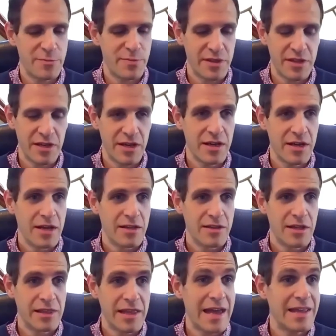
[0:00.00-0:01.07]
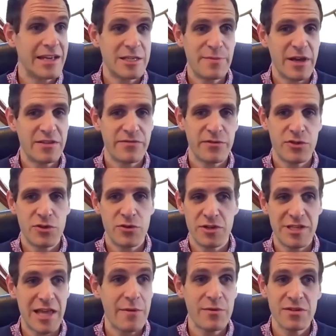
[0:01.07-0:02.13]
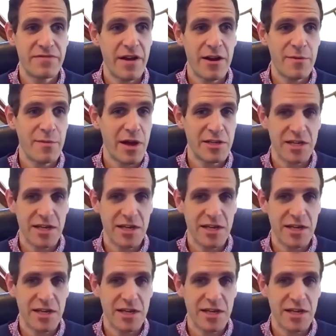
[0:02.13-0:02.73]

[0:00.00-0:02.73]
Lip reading: but the landing space for shooters, that was very much,